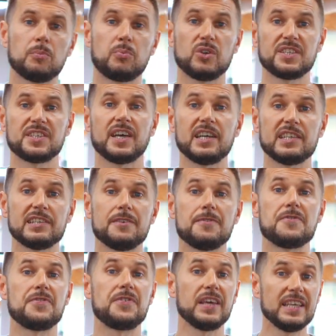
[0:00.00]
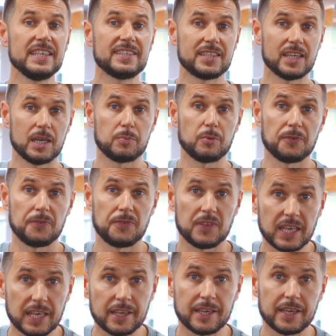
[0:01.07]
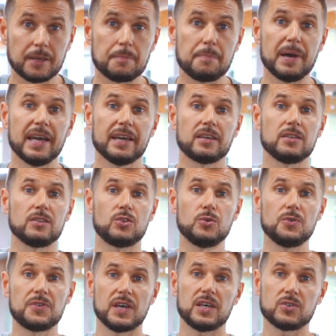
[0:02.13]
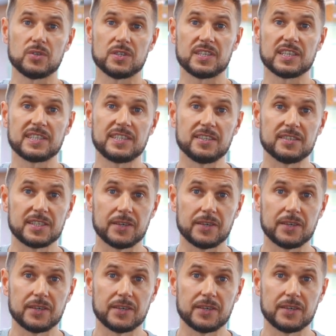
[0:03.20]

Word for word: Precisely this type of thinking back in two thousand sixteen